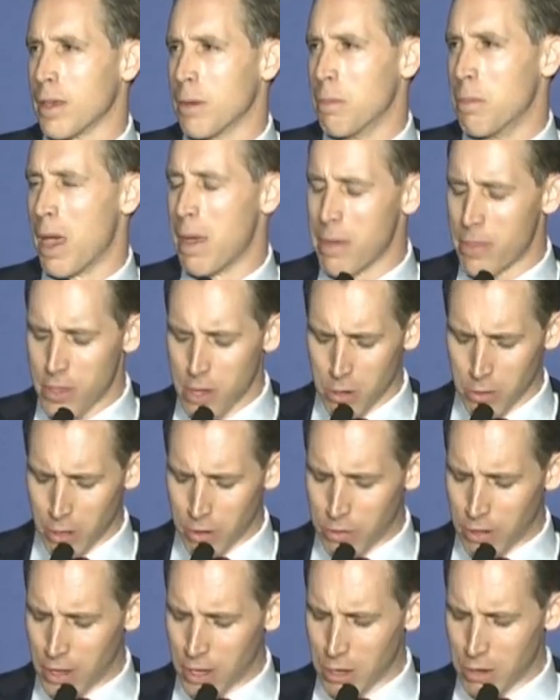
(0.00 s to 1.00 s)
Maybe the only
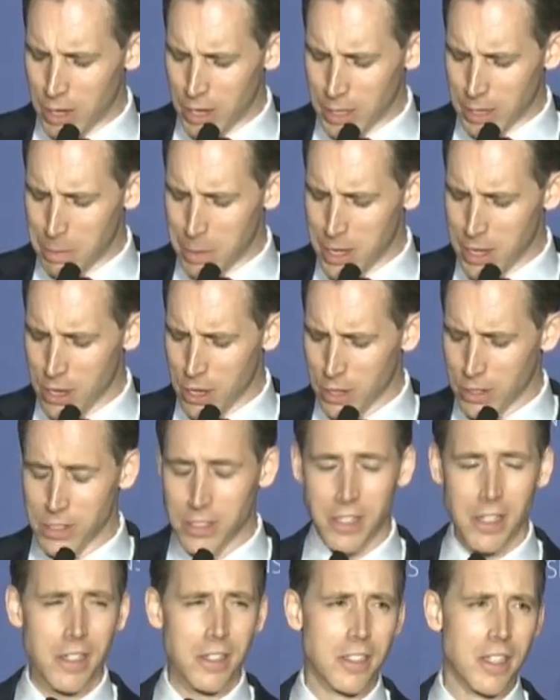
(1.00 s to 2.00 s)
thing you need to be a good
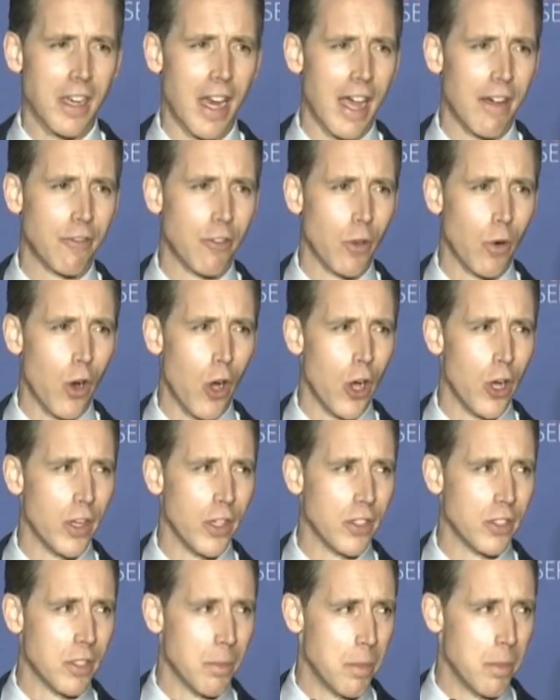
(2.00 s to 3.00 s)
citizen, after all,
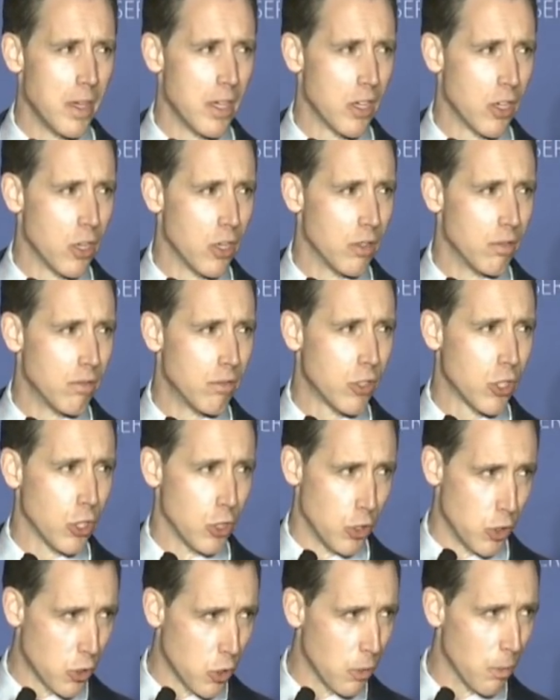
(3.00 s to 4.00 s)
is to be a good
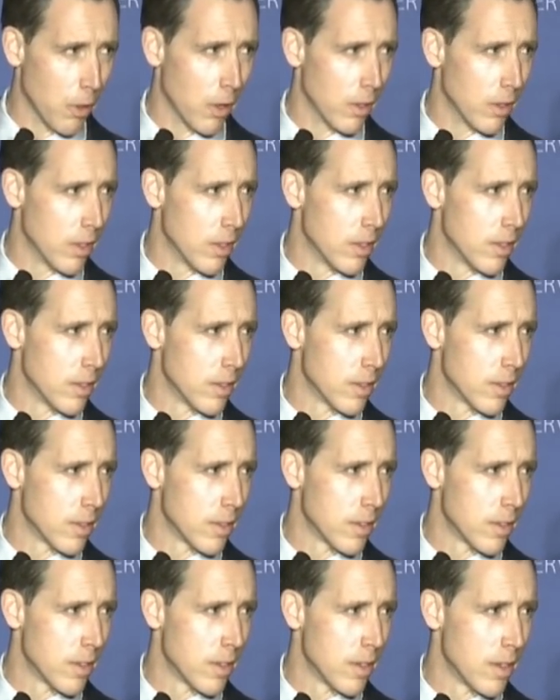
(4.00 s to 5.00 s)
consumer.
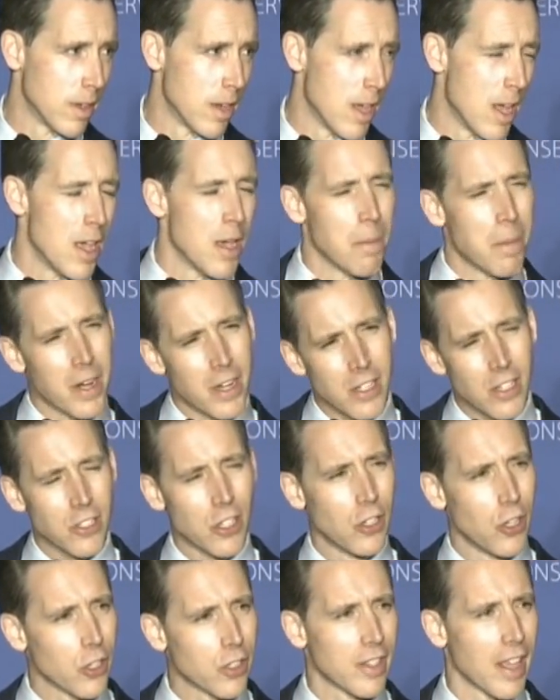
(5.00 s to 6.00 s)
But it doesn't
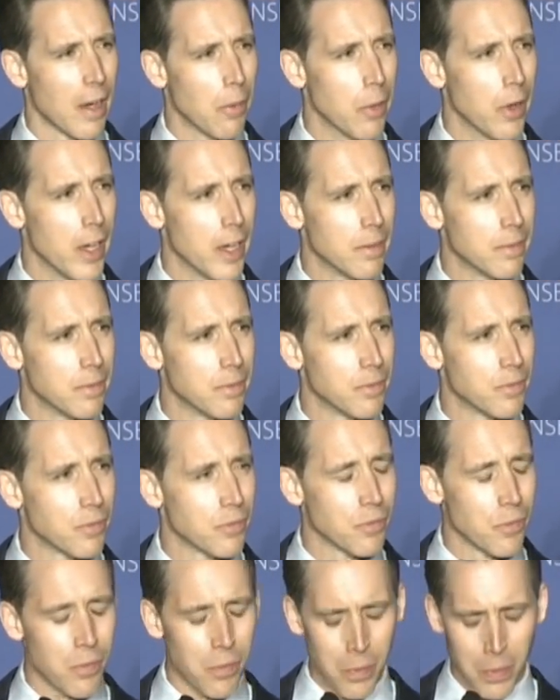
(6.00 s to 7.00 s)
look that way.
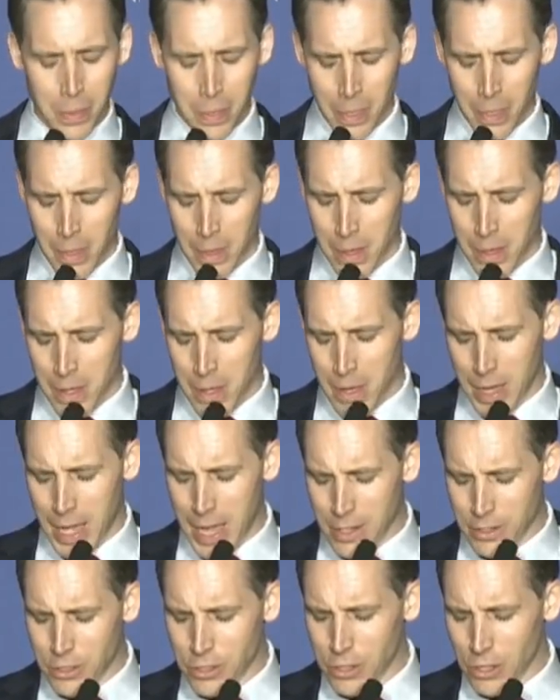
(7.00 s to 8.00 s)

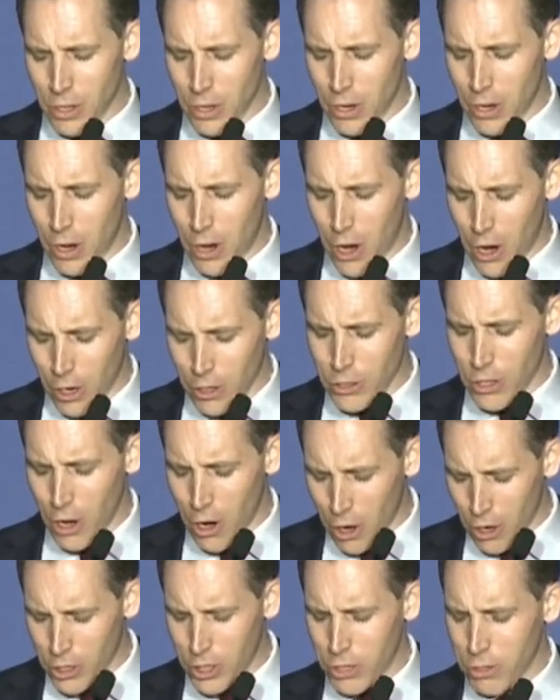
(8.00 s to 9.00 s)
It's hard to
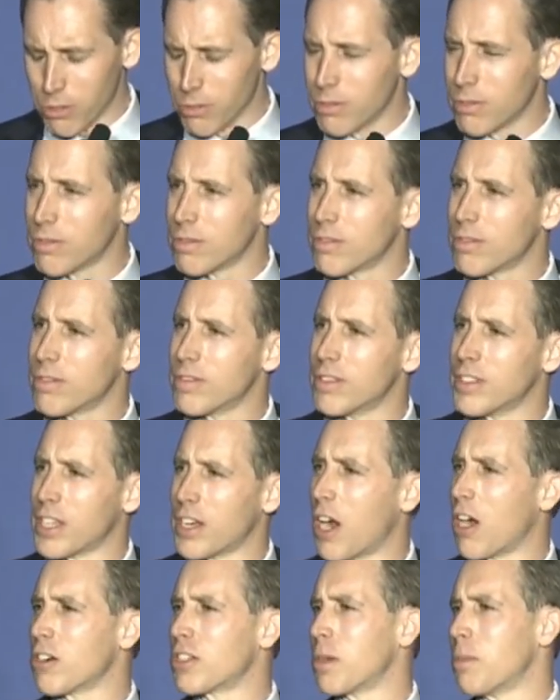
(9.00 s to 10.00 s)
argue that
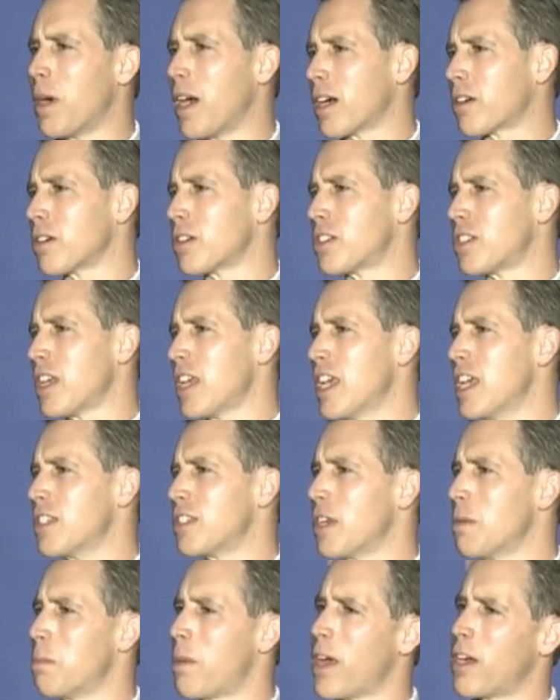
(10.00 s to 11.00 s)
our democracy is
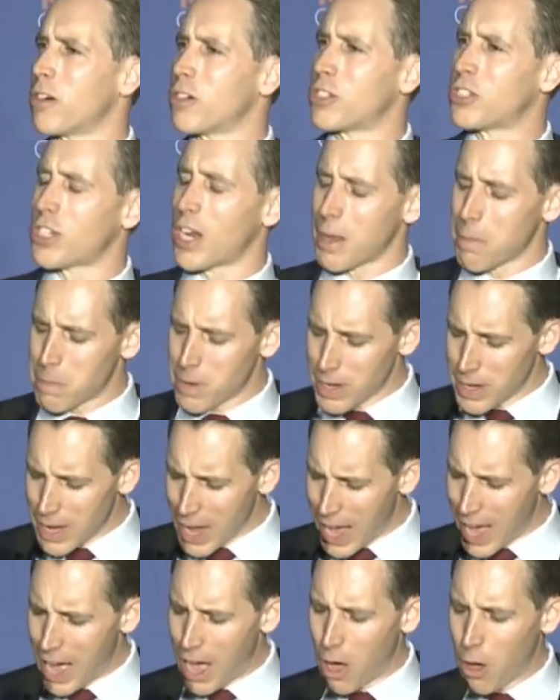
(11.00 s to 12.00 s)
in better shape
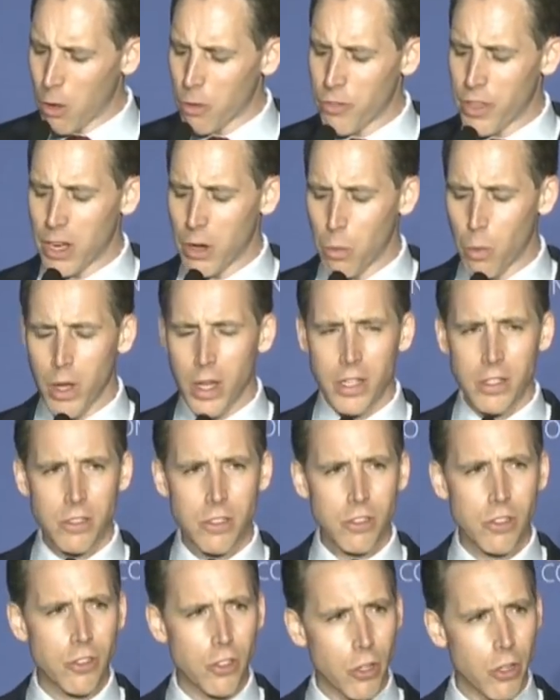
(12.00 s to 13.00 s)
now than it
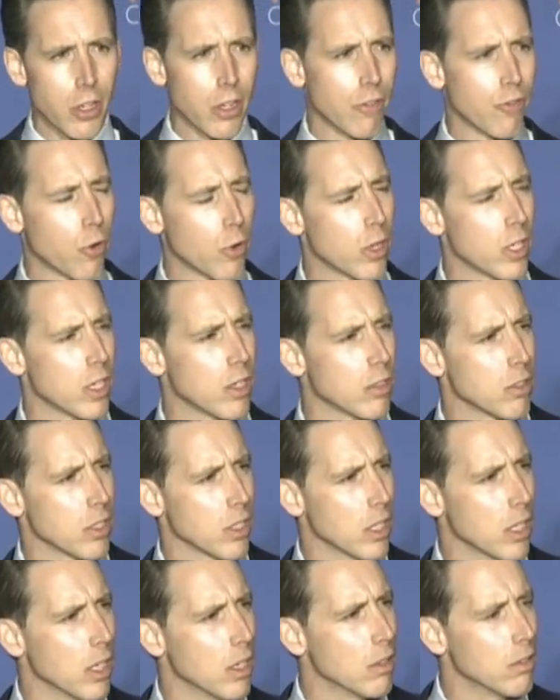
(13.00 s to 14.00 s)
was 30 or 40 years
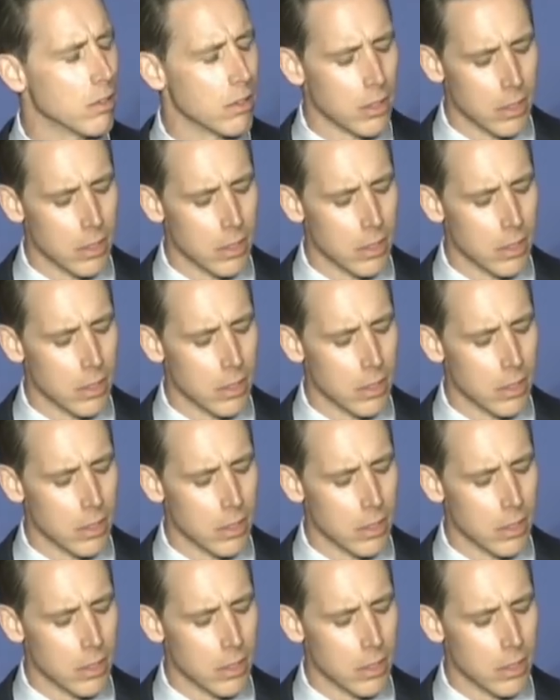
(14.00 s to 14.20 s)
ago.